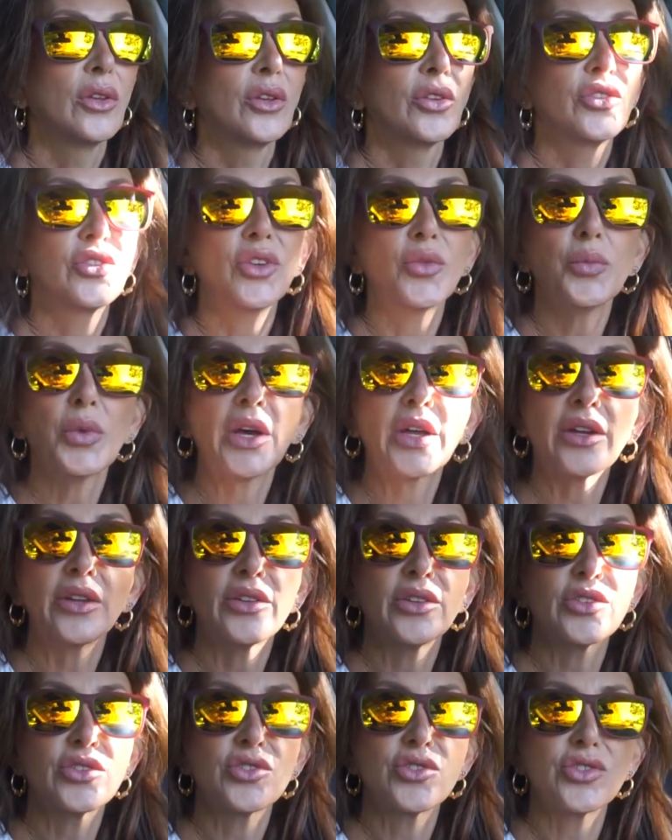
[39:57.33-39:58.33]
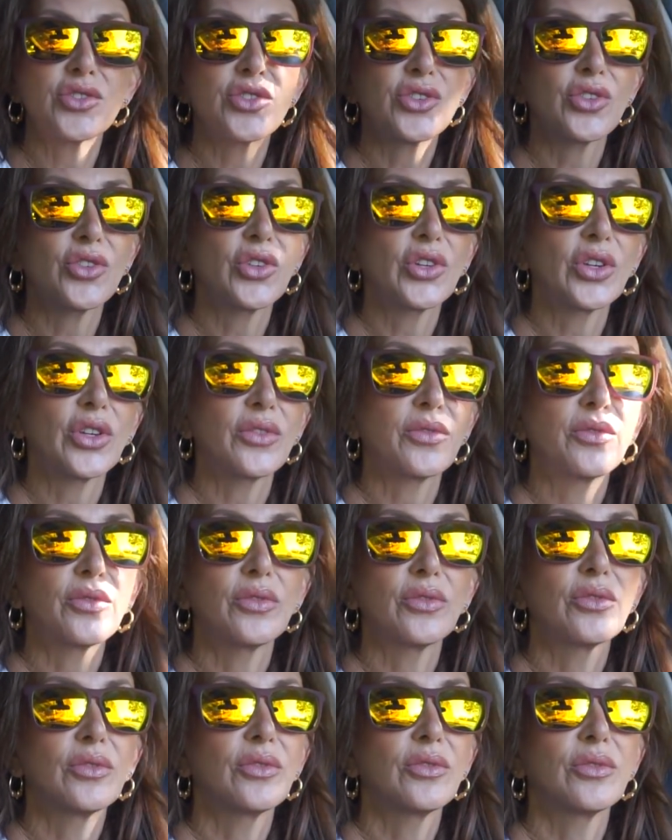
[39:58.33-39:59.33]
Somebody that's just gonna
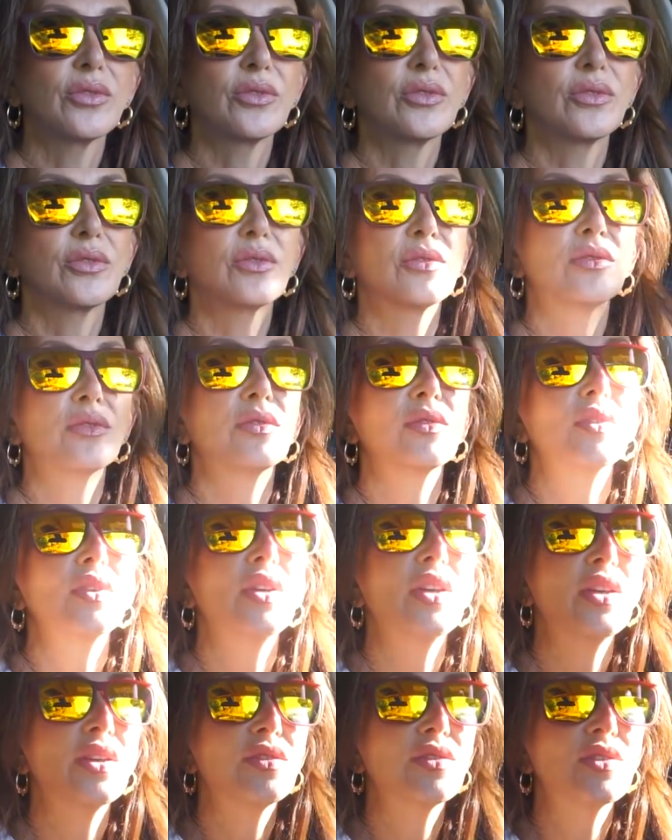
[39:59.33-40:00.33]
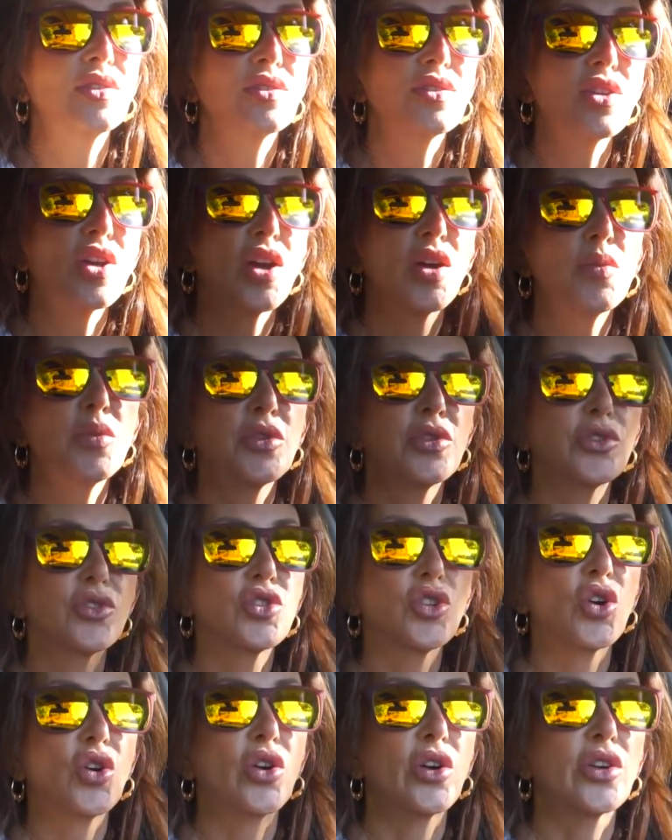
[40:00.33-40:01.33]
hit the top of the
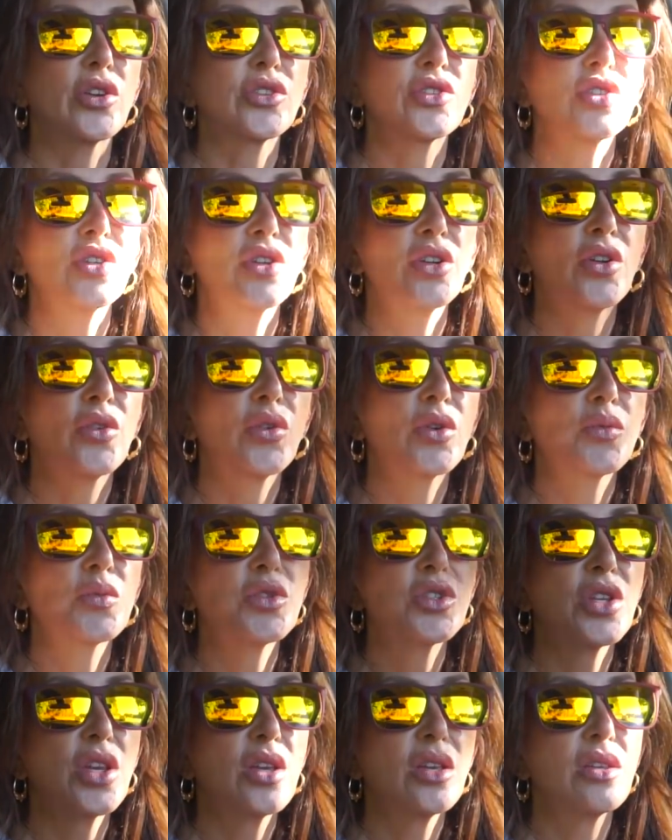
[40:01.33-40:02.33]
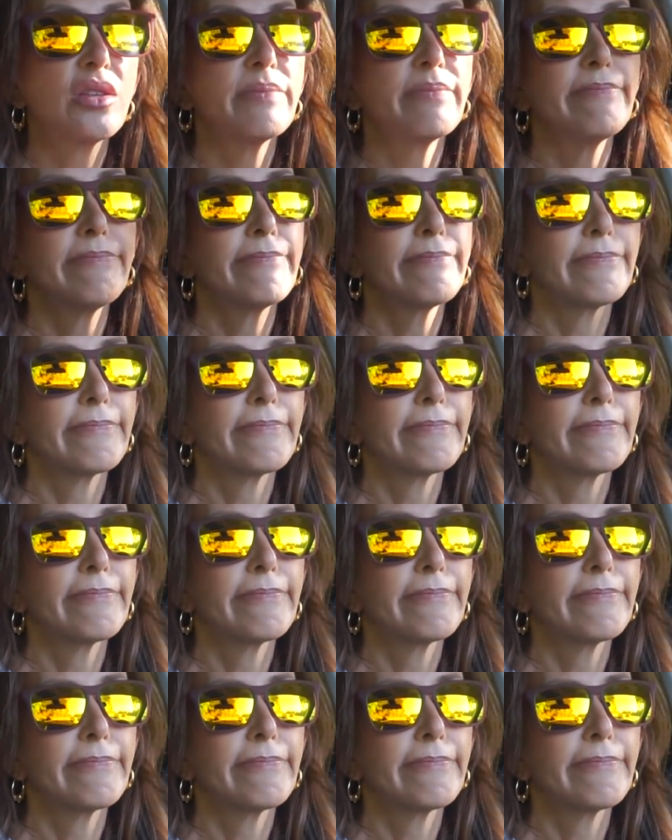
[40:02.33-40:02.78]
charts, you know what I'm saying?